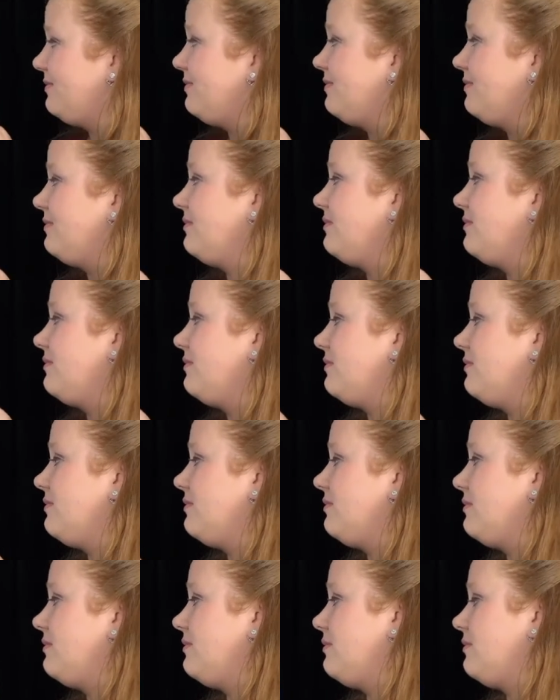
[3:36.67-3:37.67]

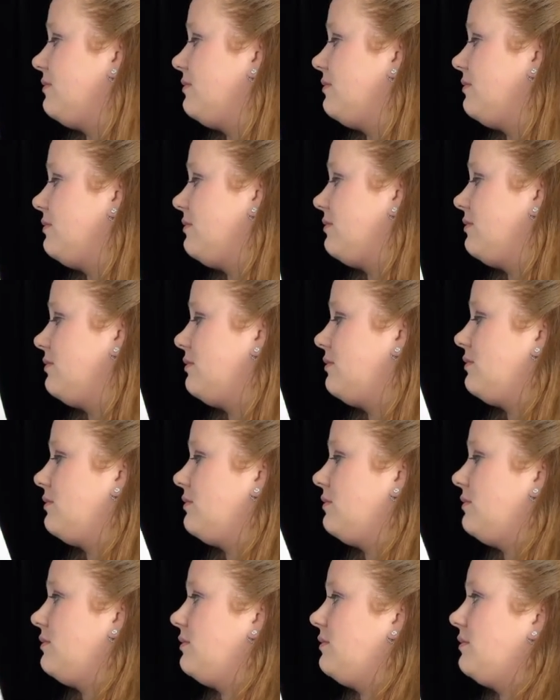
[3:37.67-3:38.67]

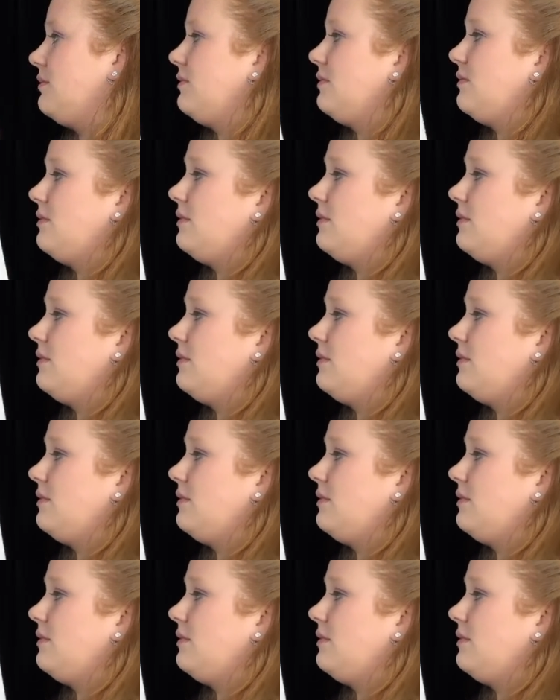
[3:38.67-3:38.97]
[no speech]